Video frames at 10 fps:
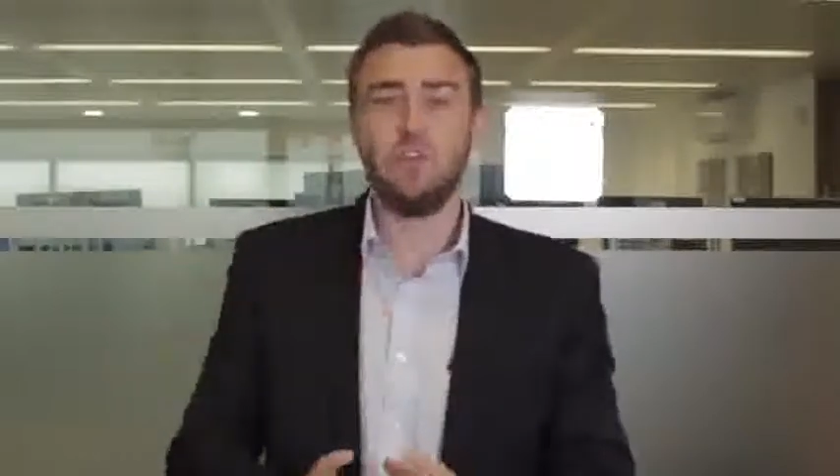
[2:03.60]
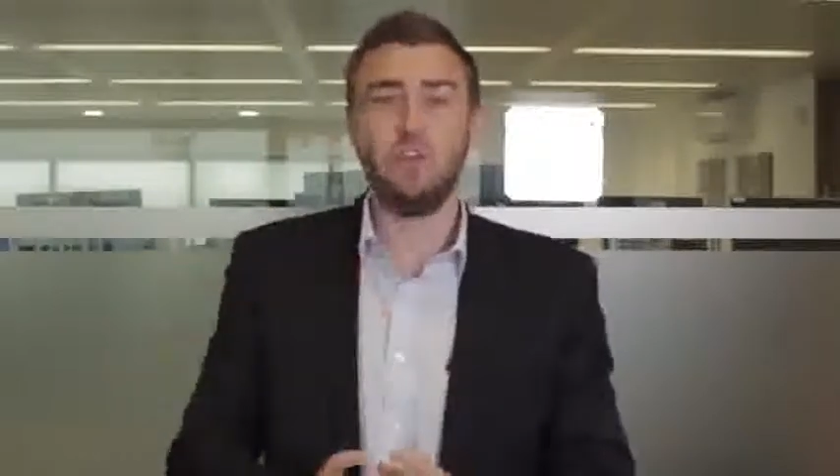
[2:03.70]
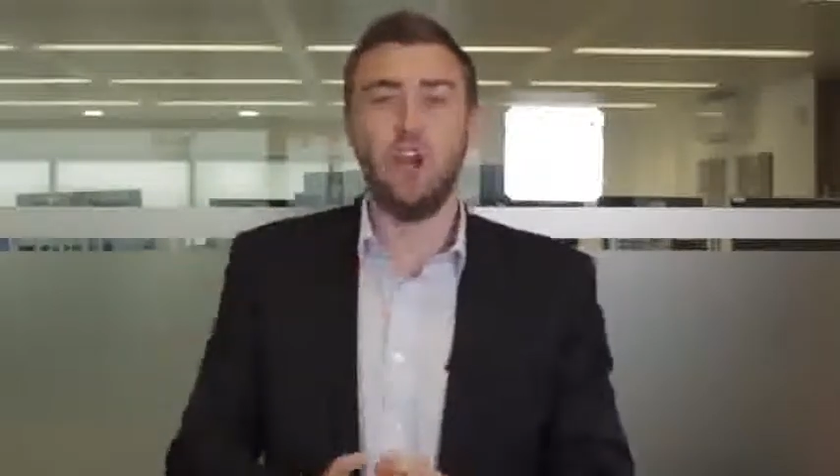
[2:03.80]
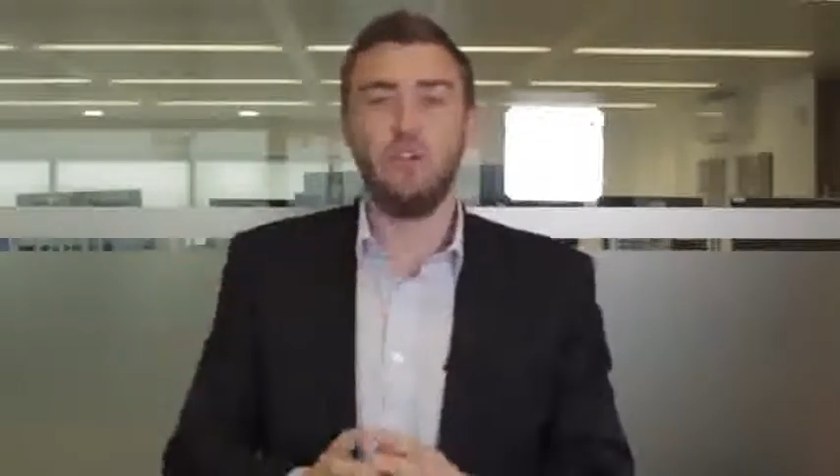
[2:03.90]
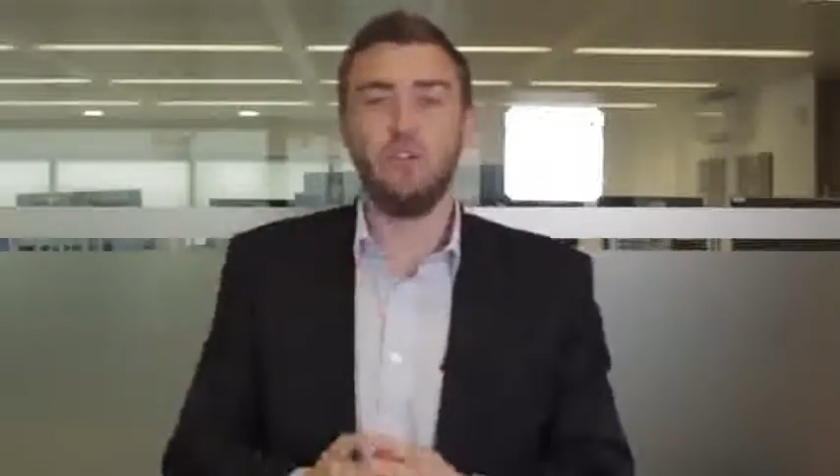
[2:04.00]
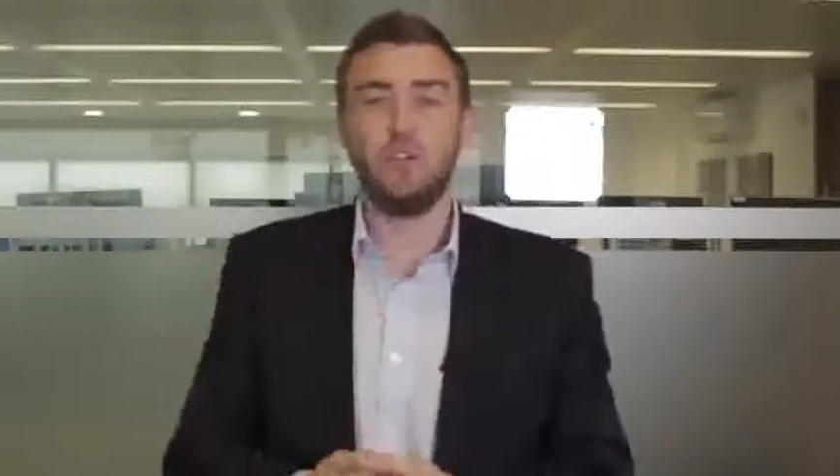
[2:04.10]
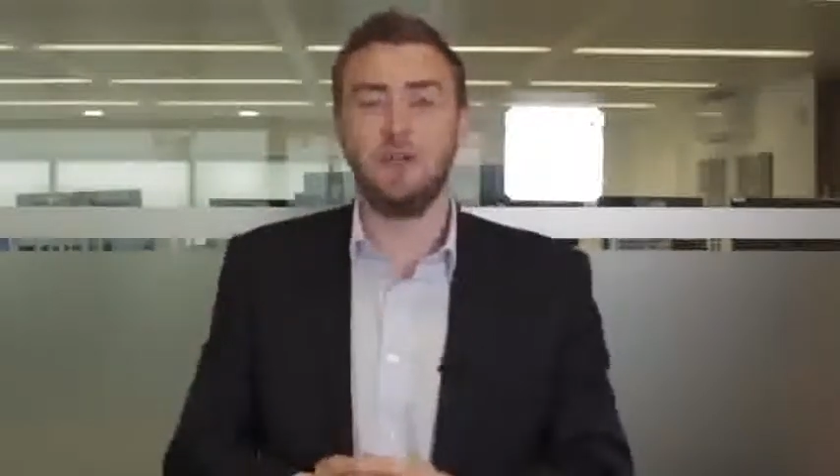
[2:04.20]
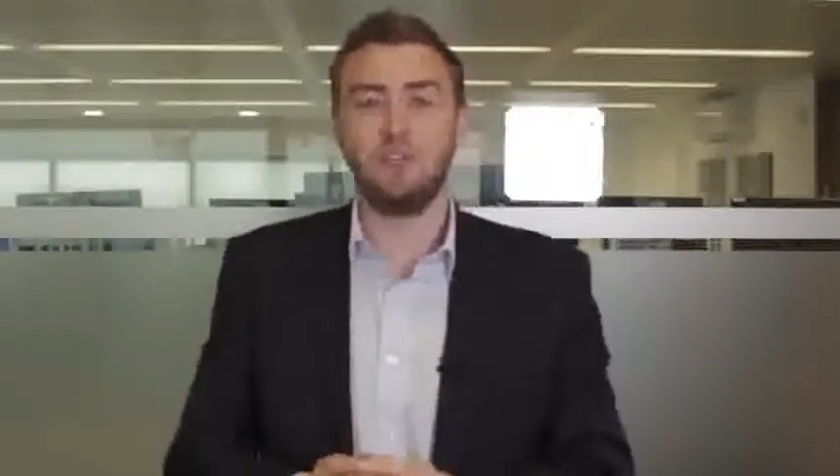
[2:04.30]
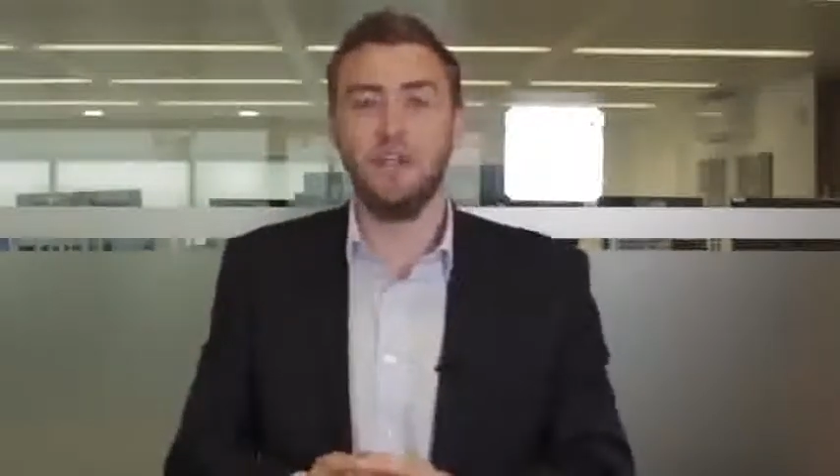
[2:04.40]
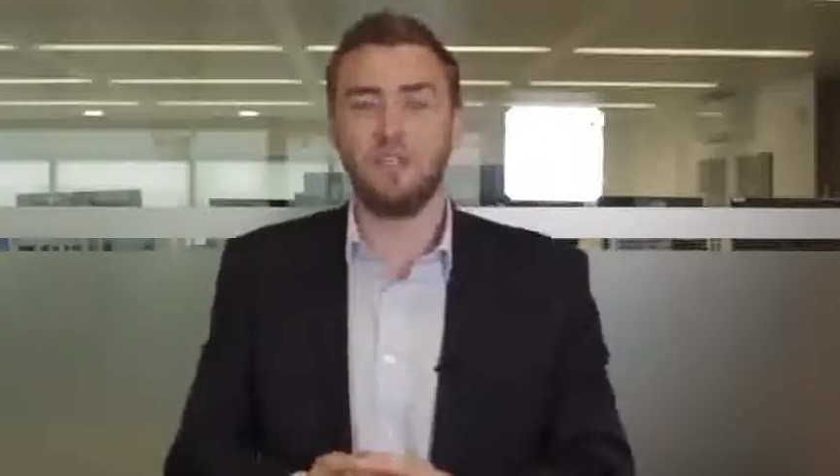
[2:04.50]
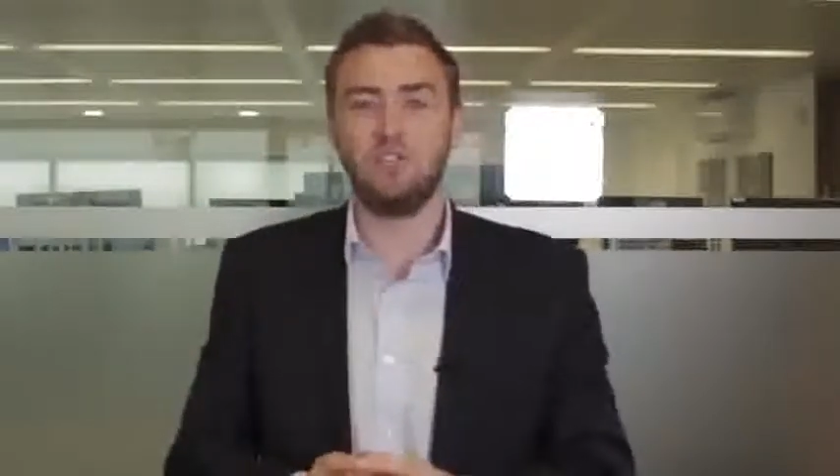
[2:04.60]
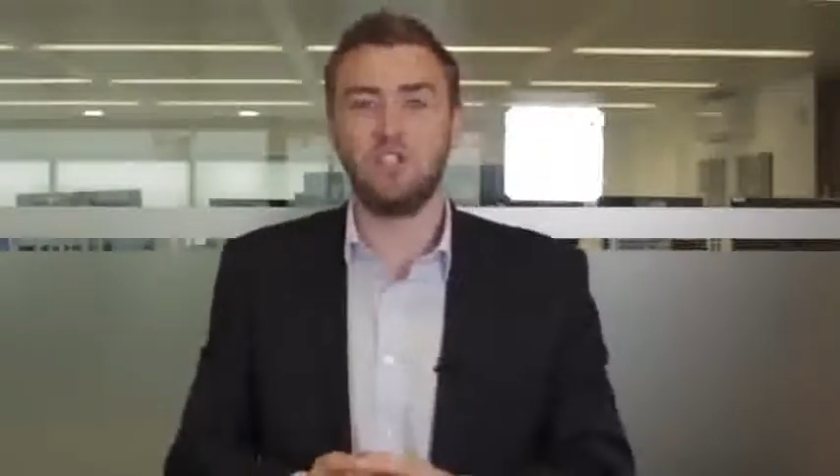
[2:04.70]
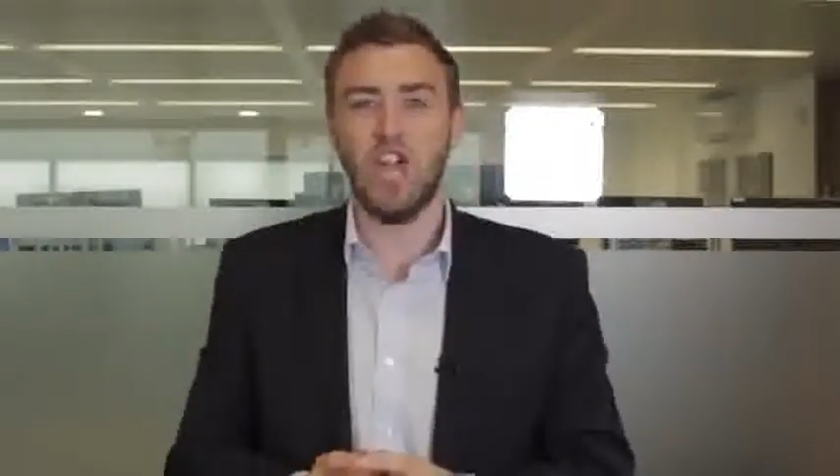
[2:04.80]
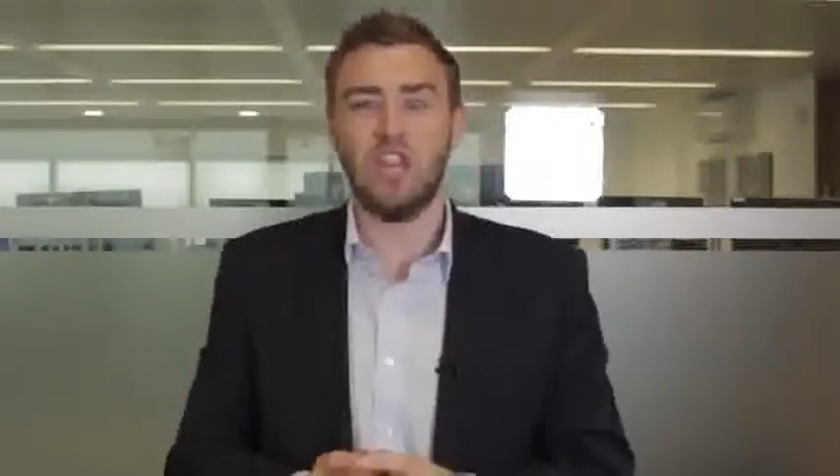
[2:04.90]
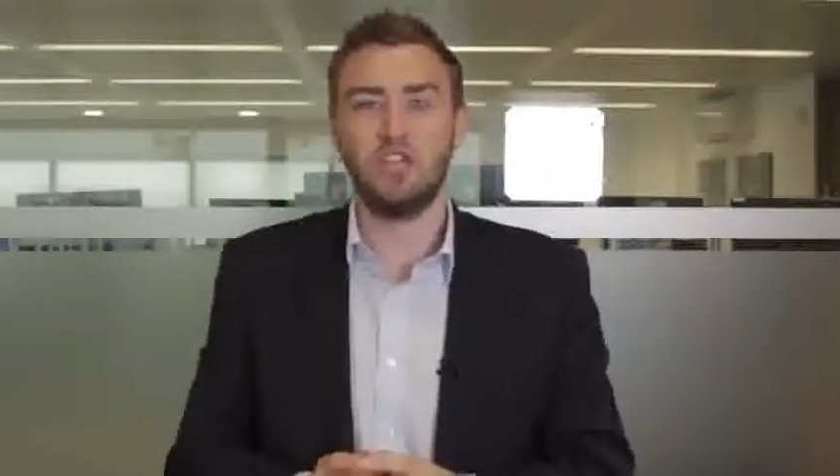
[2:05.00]
that's when you know the
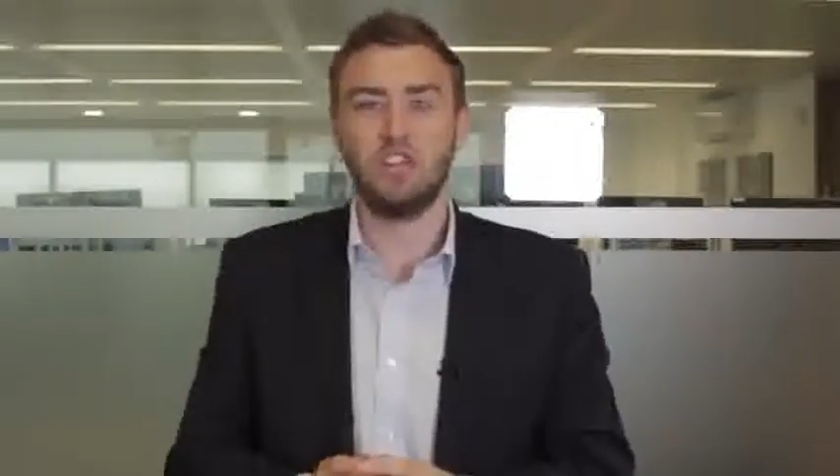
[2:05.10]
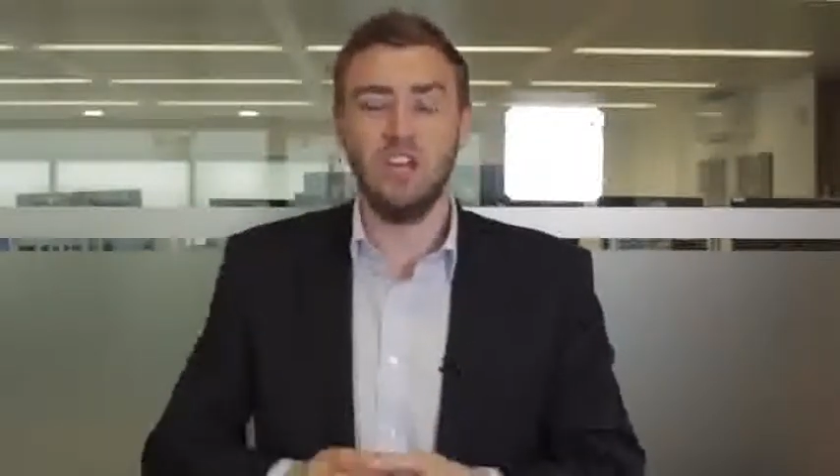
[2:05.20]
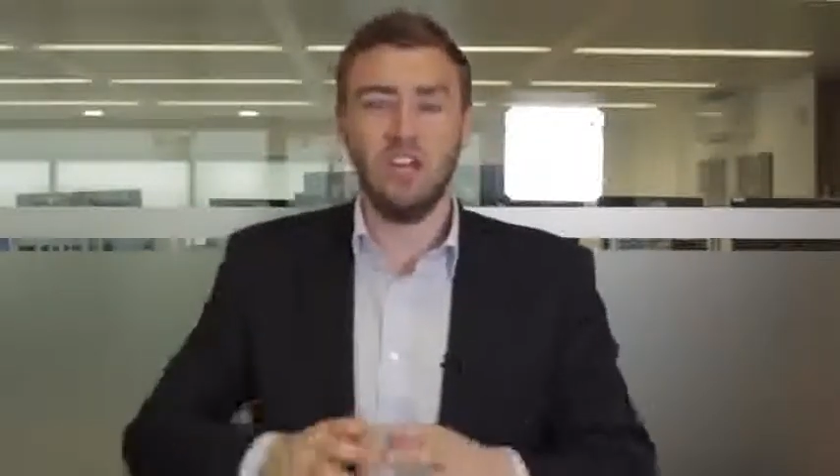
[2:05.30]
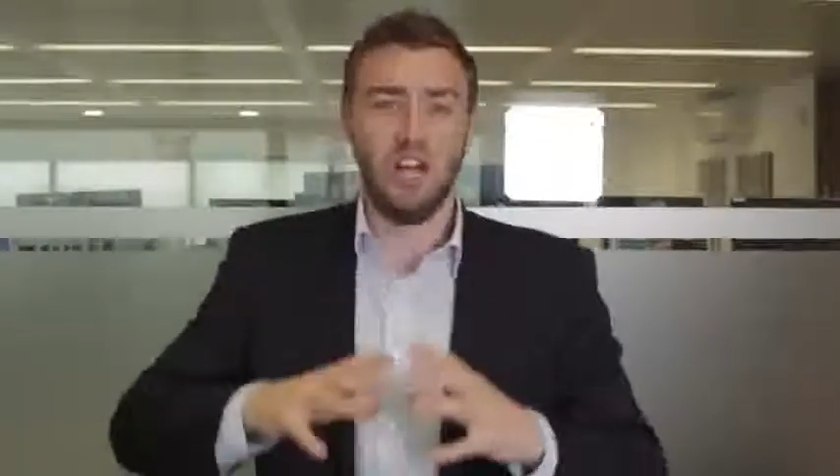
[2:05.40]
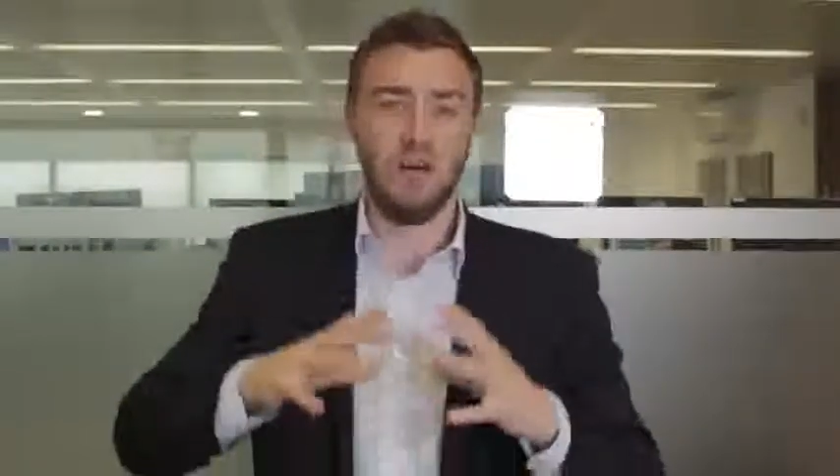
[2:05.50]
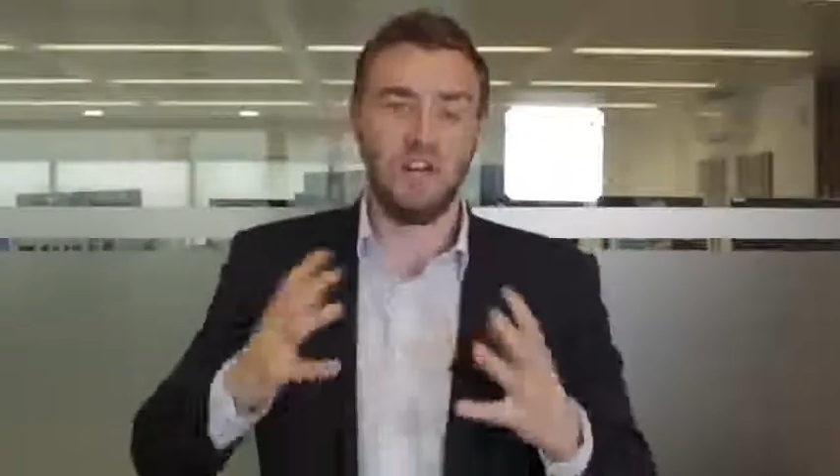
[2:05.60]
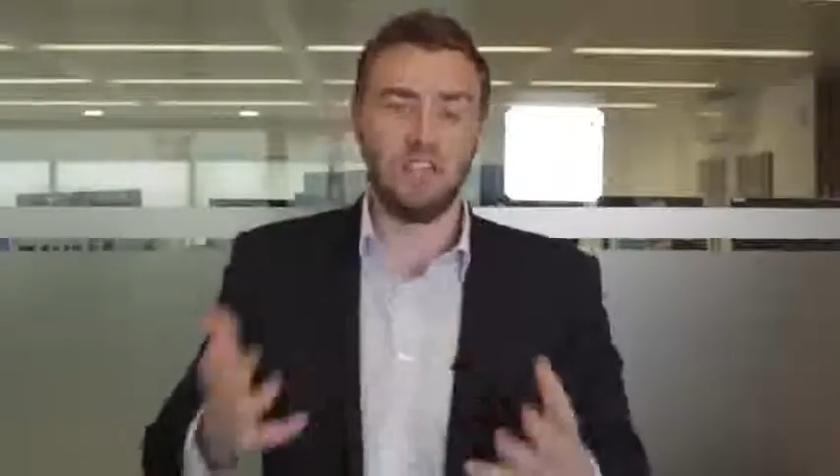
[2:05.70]
fundamental picture has changed,